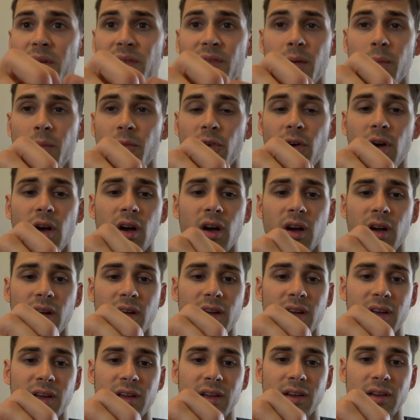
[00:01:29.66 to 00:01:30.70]
achacha,
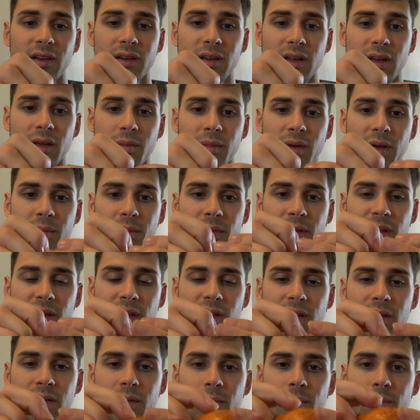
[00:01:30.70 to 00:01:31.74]
which
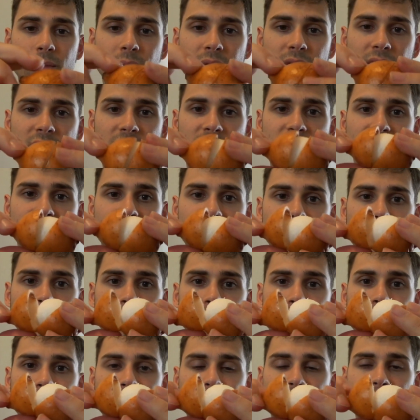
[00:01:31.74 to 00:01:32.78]
I reviewed in
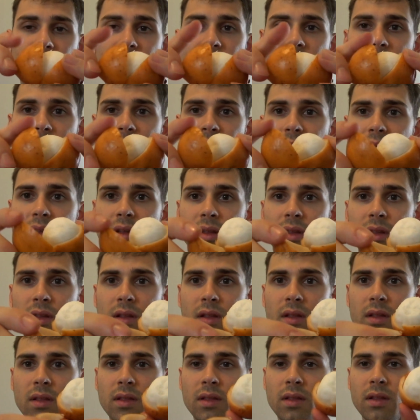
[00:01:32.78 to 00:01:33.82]
the past, that's actually
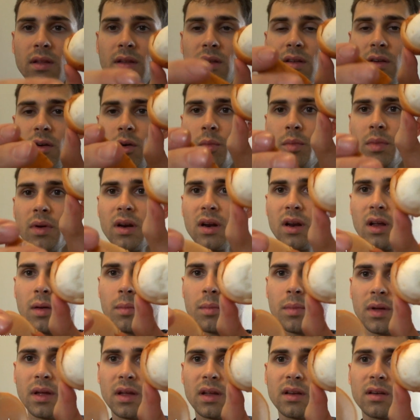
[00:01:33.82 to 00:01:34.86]
from here,
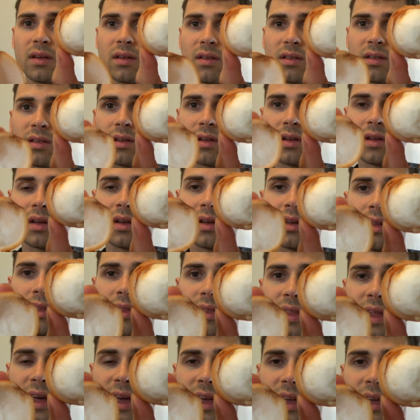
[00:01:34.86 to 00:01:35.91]
I believe, or
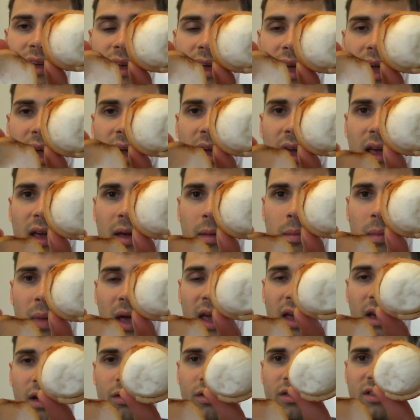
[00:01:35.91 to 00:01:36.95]
at least it's like
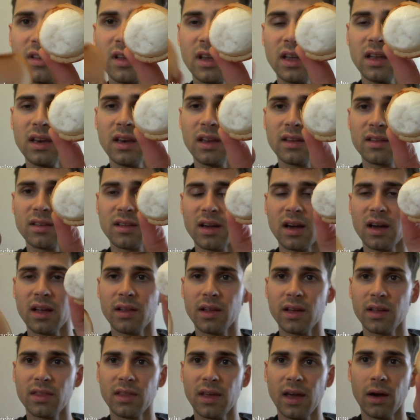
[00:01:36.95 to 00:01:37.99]
really, really popular
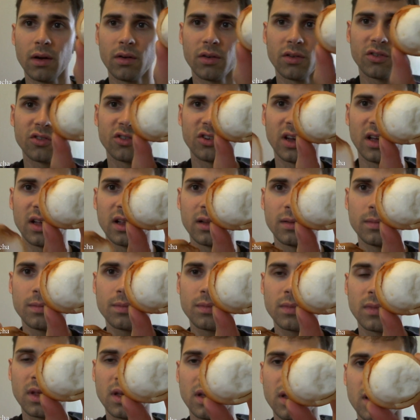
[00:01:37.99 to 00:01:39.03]
here. So I've seen
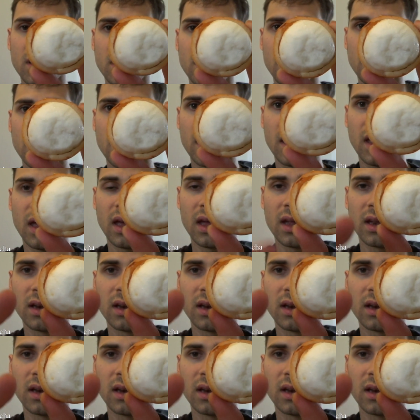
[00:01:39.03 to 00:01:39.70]
that a few times for